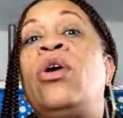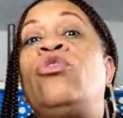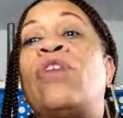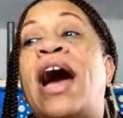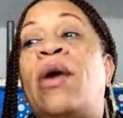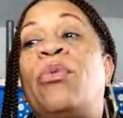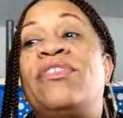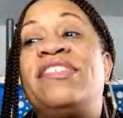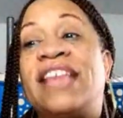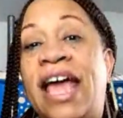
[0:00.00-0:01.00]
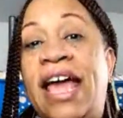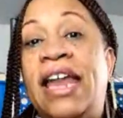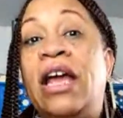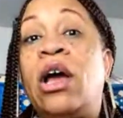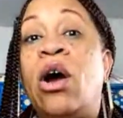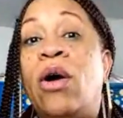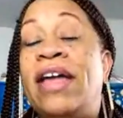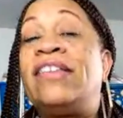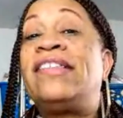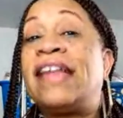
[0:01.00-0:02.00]
So I will scan and go
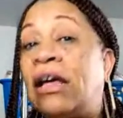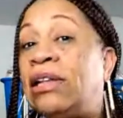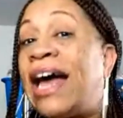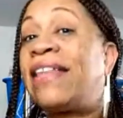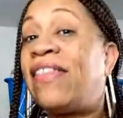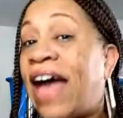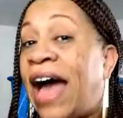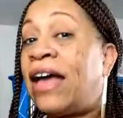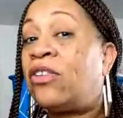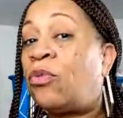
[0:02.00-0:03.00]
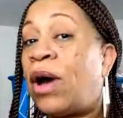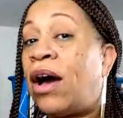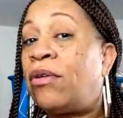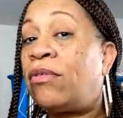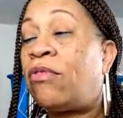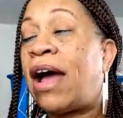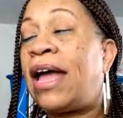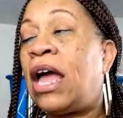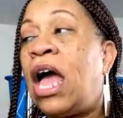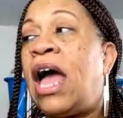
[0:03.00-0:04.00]
and sell like that as well, right?